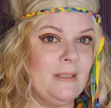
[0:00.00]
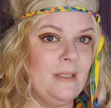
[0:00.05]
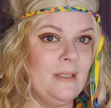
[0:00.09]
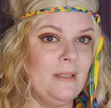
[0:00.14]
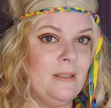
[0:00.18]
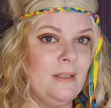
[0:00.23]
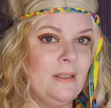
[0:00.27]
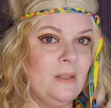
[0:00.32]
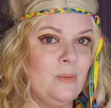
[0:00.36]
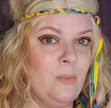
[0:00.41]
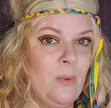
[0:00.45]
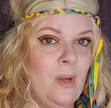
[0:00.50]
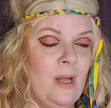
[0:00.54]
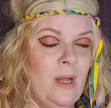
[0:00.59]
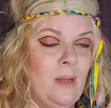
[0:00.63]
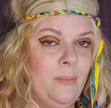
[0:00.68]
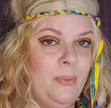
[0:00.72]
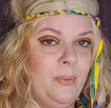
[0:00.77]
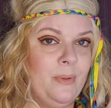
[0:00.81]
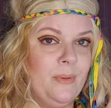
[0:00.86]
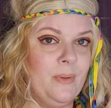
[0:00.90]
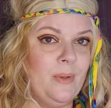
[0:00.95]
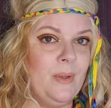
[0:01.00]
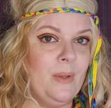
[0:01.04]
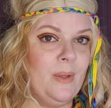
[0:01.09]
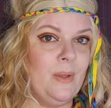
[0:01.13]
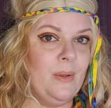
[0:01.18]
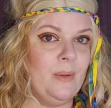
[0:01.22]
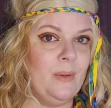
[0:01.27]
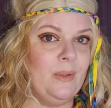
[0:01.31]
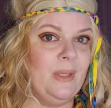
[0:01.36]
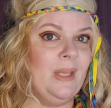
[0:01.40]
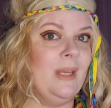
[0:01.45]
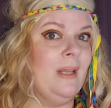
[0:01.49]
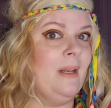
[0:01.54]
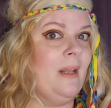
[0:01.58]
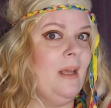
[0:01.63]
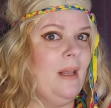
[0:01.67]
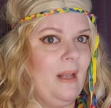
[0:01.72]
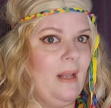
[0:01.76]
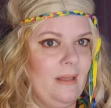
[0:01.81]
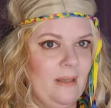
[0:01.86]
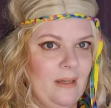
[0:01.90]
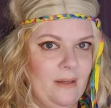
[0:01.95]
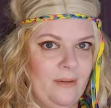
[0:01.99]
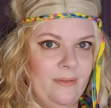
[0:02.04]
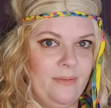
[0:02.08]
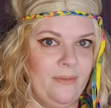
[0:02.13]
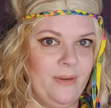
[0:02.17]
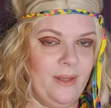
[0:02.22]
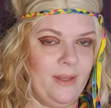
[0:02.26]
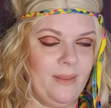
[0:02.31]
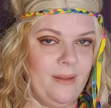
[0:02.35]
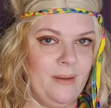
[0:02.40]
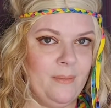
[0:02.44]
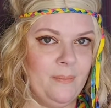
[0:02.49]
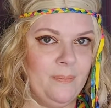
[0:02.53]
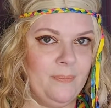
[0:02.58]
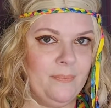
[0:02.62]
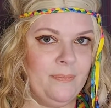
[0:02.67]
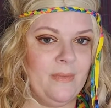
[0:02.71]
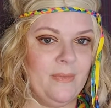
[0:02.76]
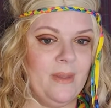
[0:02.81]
in the swamp cannot identify them,